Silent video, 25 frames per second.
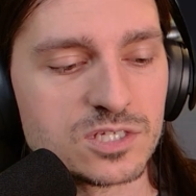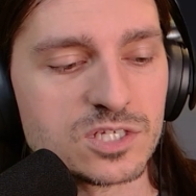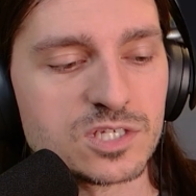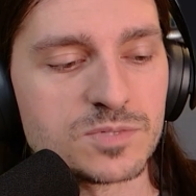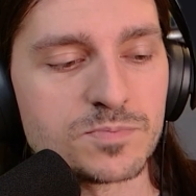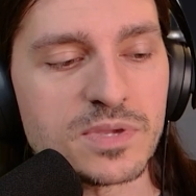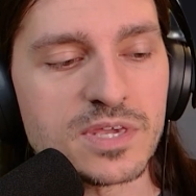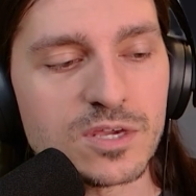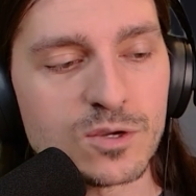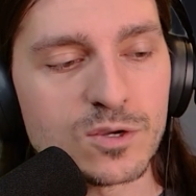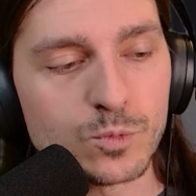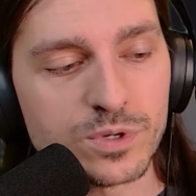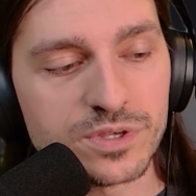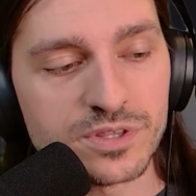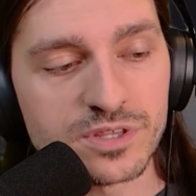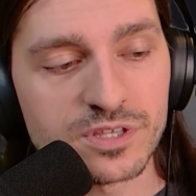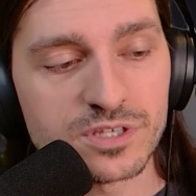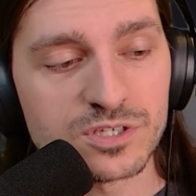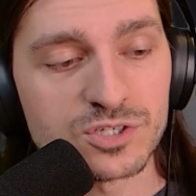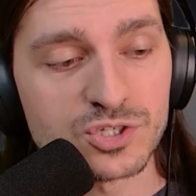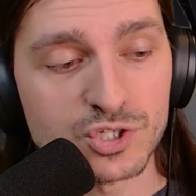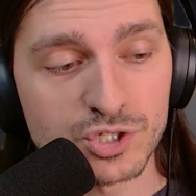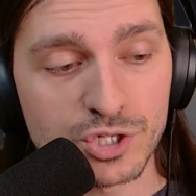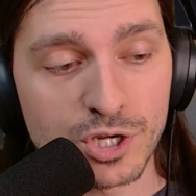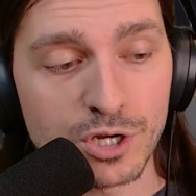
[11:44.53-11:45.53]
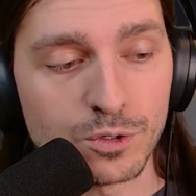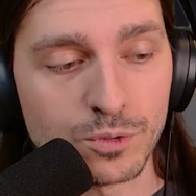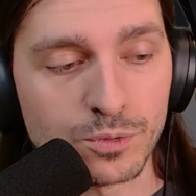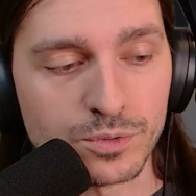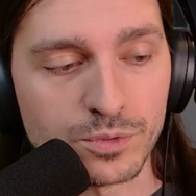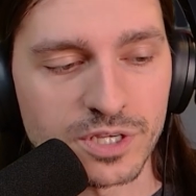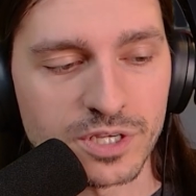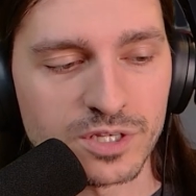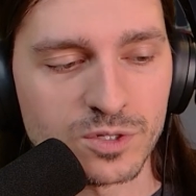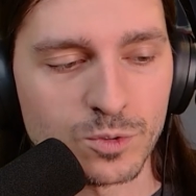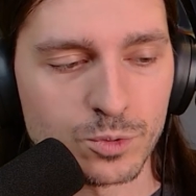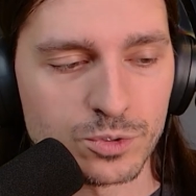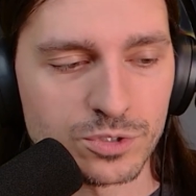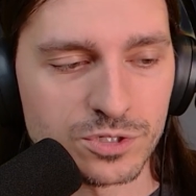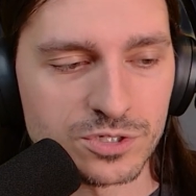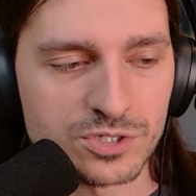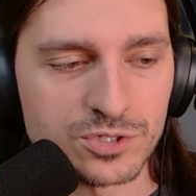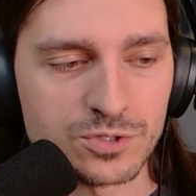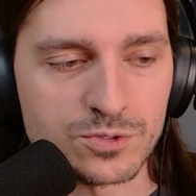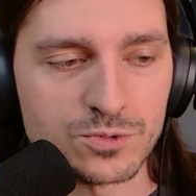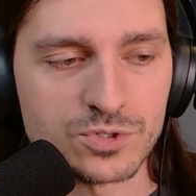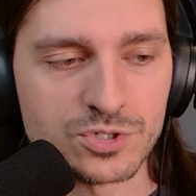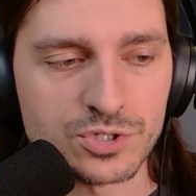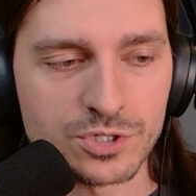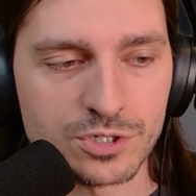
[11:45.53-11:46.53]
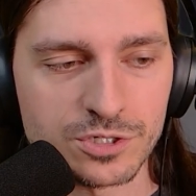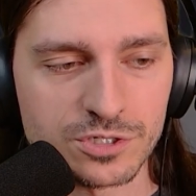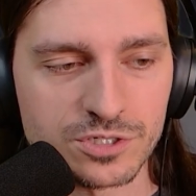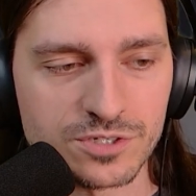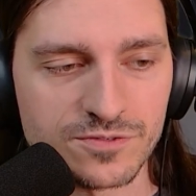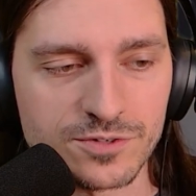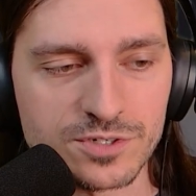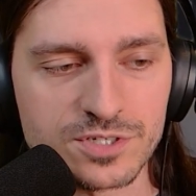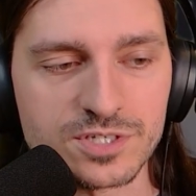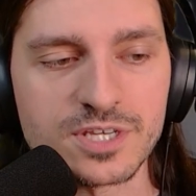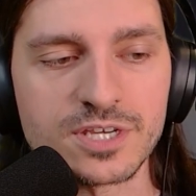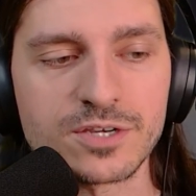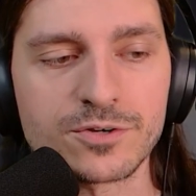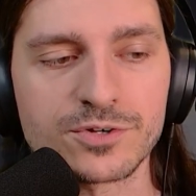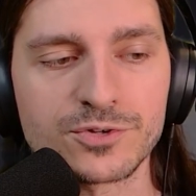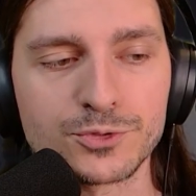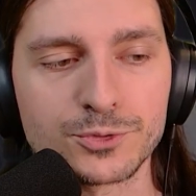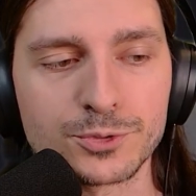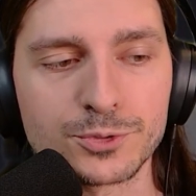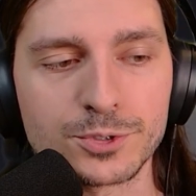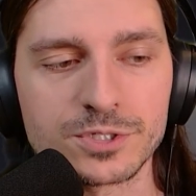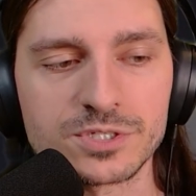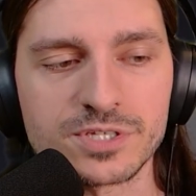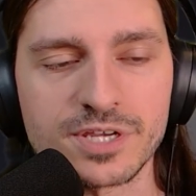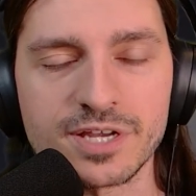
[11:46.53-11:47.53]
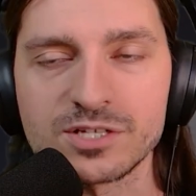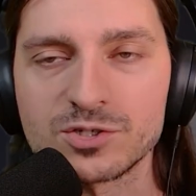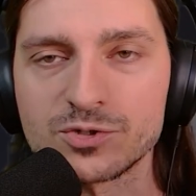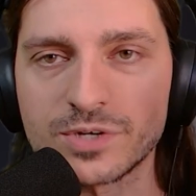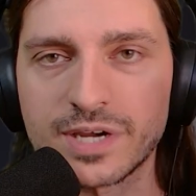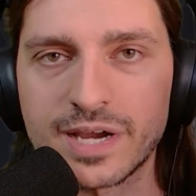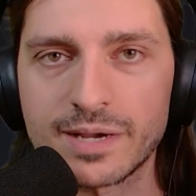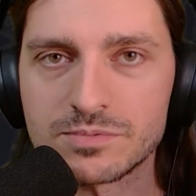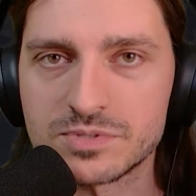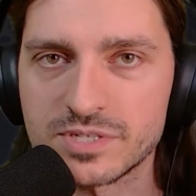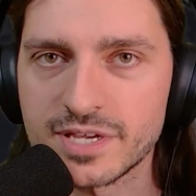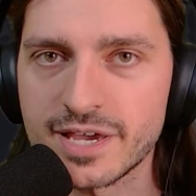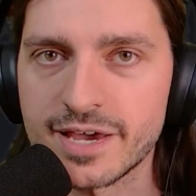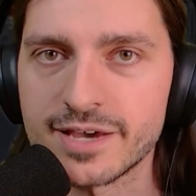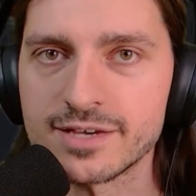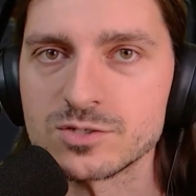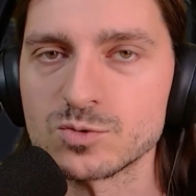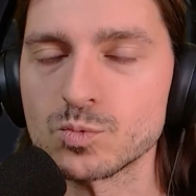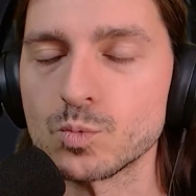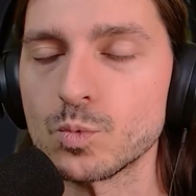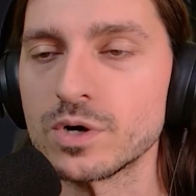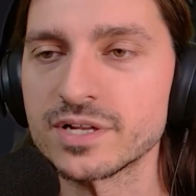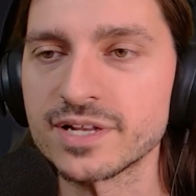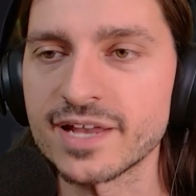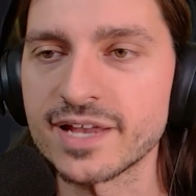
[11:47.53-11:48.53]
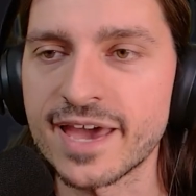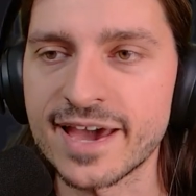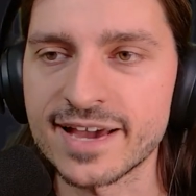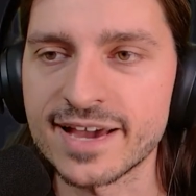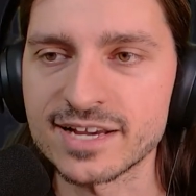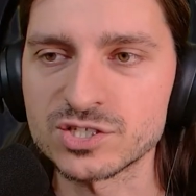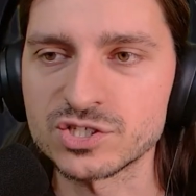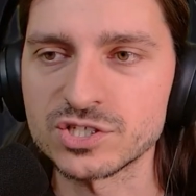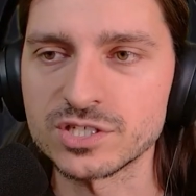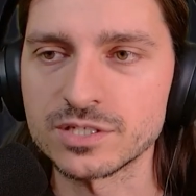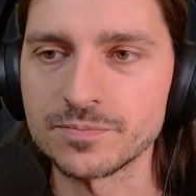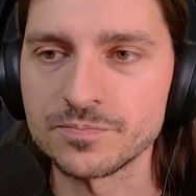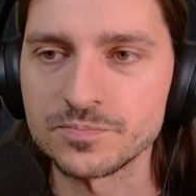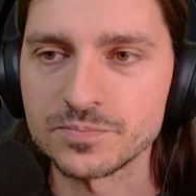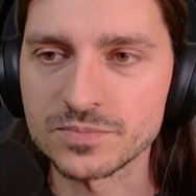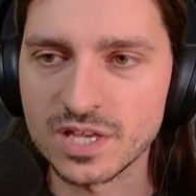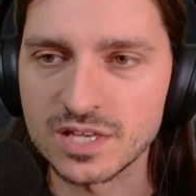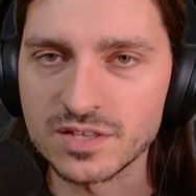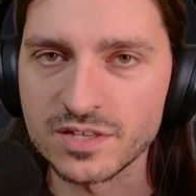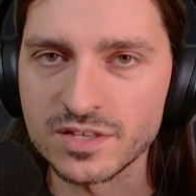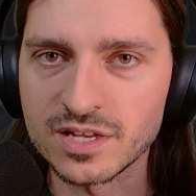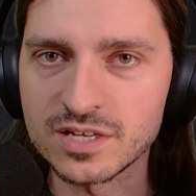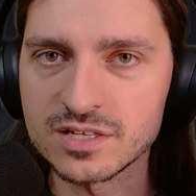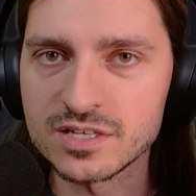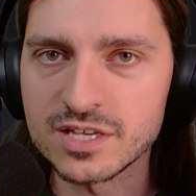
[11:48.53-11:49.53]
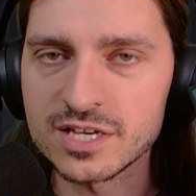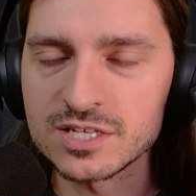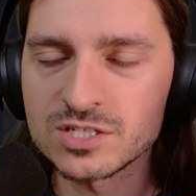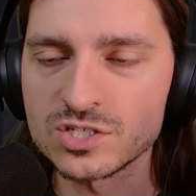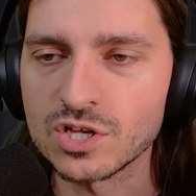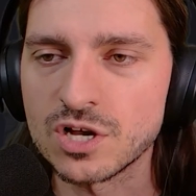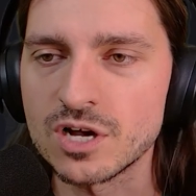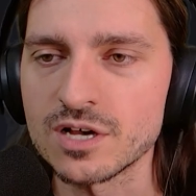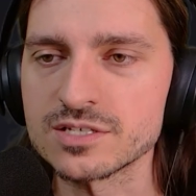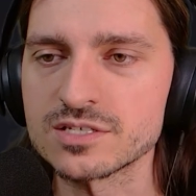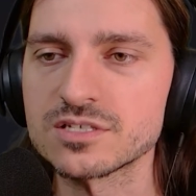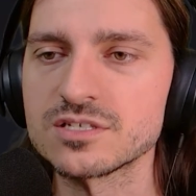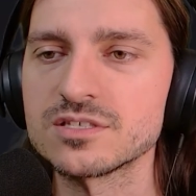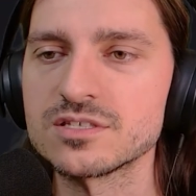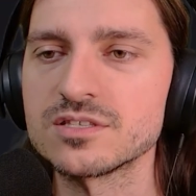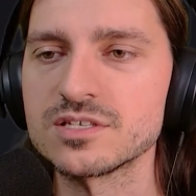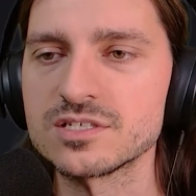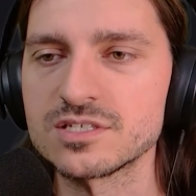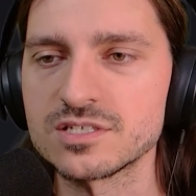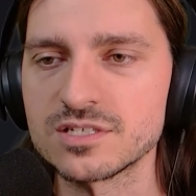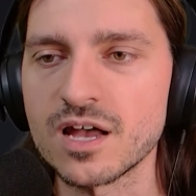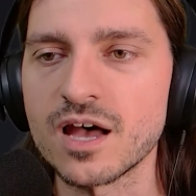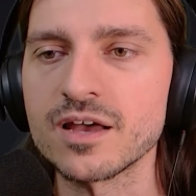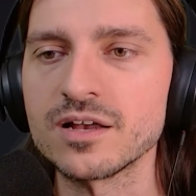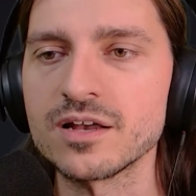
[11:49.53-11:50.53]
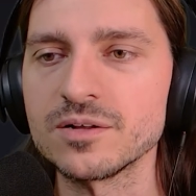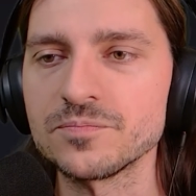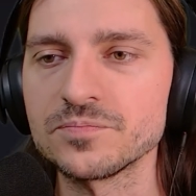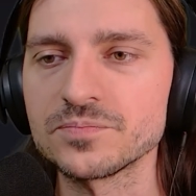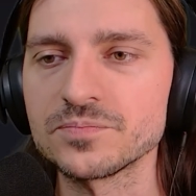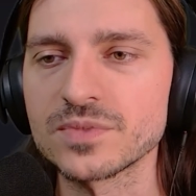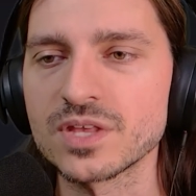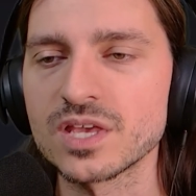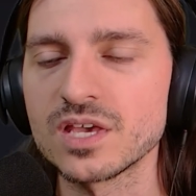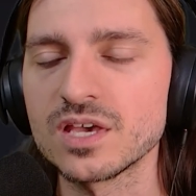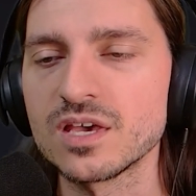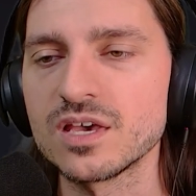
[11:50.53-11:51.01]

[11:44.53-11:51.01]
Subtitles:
Speak with Stone in order to search for secret doors and traps as one action, and then exhaust the style.